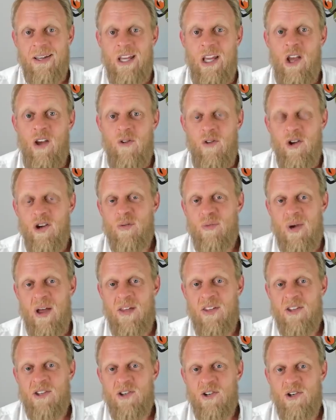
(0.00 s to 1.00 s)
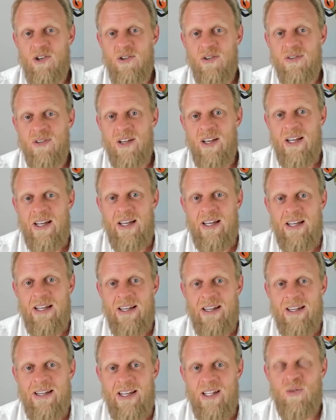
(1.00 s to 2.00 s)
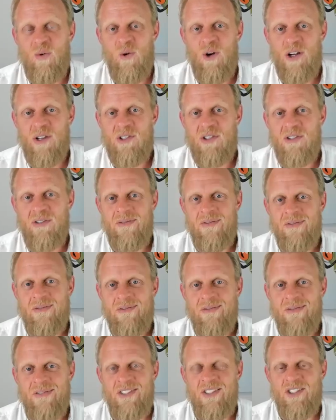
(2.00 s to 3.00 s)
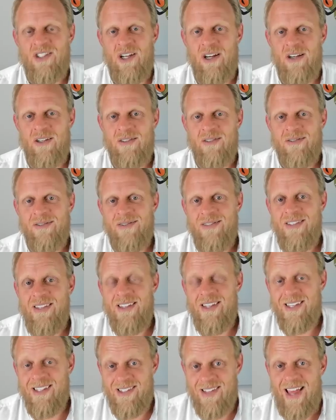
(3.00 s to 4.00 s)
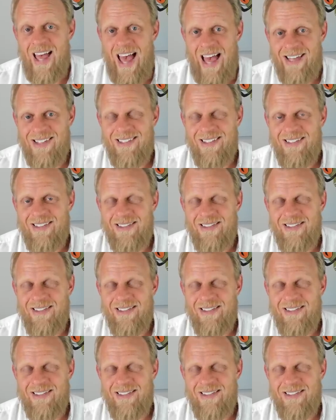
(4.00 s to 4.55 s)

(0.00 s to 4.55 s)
If you compare the two, it's worse. So there's that.